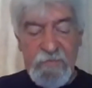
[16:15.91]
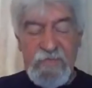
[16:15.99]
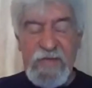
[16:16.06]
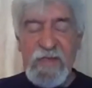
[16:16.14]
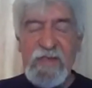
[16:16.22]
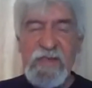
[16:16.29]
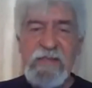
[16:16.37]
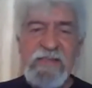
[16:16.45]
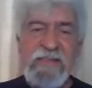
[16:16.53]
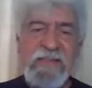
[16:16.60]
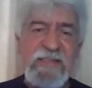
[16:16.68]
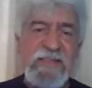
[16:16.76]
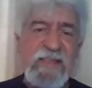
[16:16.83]
Now let's
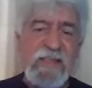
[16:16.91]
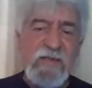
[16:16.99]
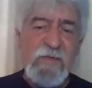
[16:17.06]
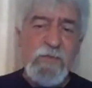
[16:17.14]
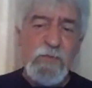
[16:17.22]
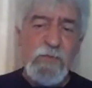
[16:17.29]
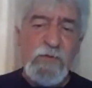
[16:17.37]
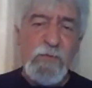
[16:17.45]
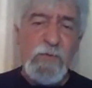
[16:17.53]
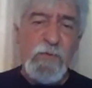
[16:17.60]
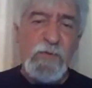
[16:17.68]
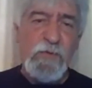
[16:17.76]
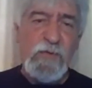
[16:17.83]
just check what
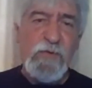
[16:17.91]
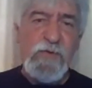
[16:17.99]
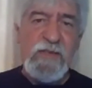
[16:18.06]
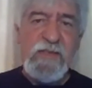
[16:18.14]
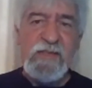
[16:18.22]
we're looking